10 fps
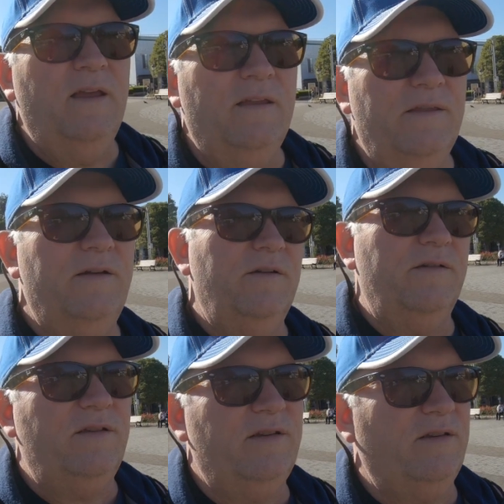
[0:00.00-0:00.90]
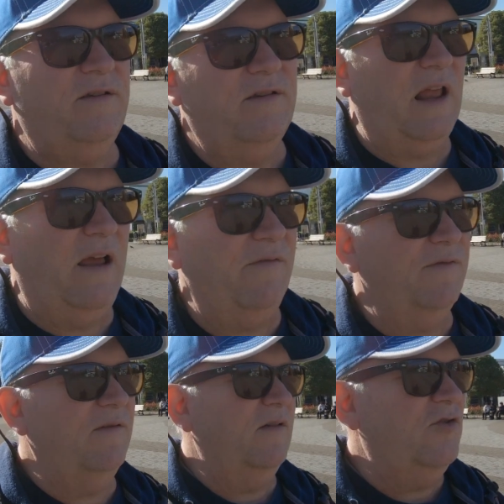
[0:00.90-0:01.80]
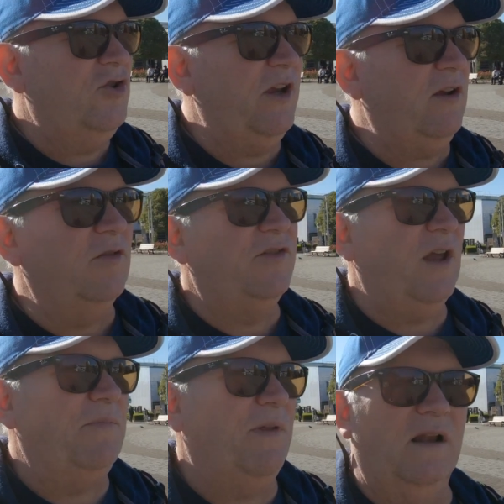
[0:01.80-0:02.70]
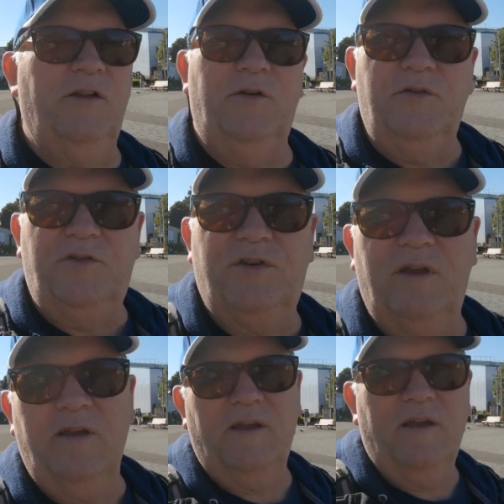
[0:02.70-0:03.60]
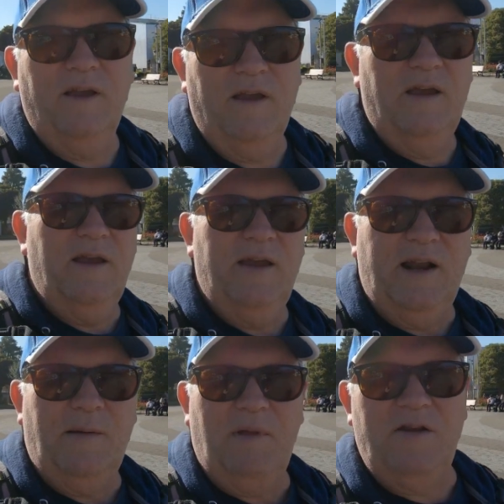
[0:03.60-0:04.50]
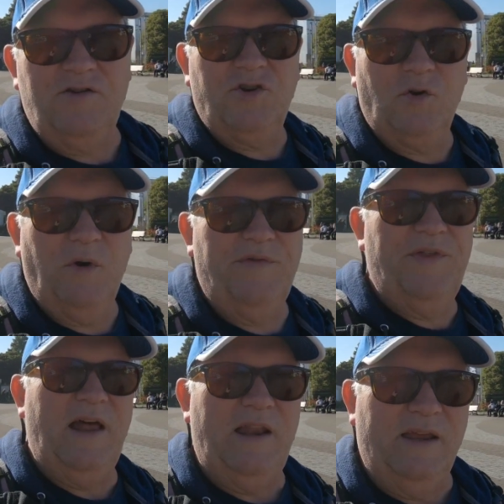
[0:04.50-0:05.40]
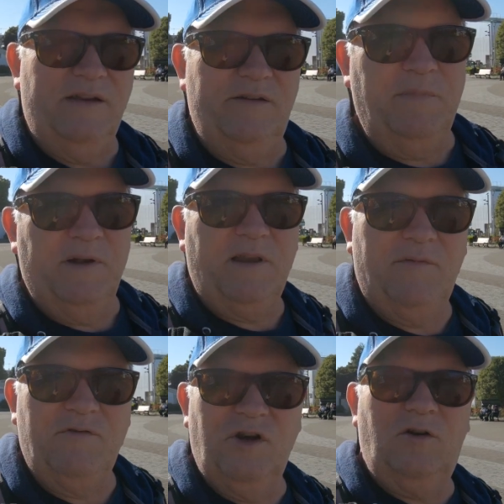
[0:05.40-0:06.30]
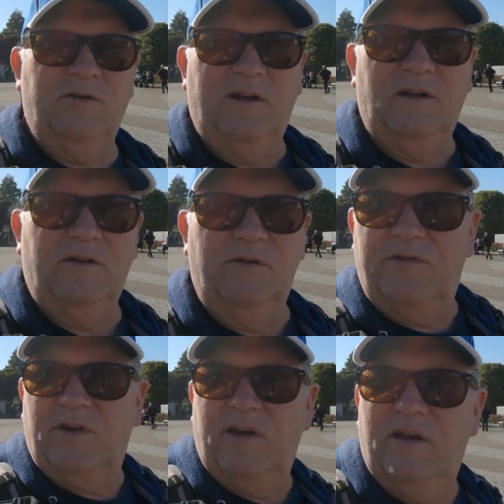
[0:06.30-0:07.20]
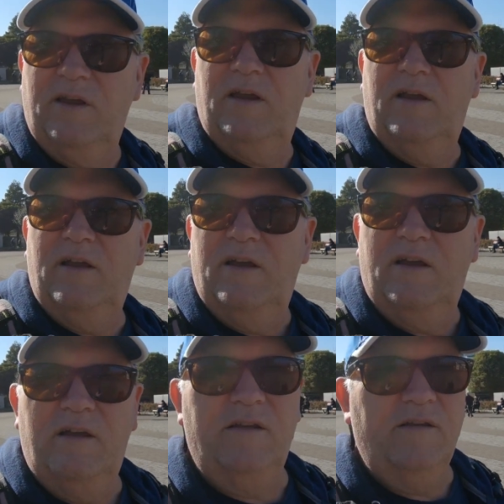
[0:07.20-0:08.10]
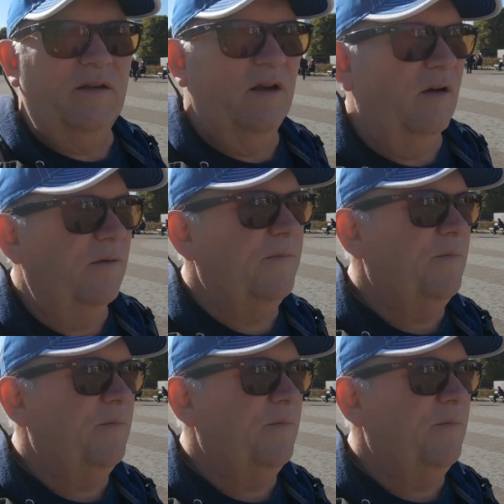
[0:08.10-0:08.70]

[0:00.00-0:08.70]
I've jiggled something loose, and I'm not sure what that is, but I've jiggled it loose. So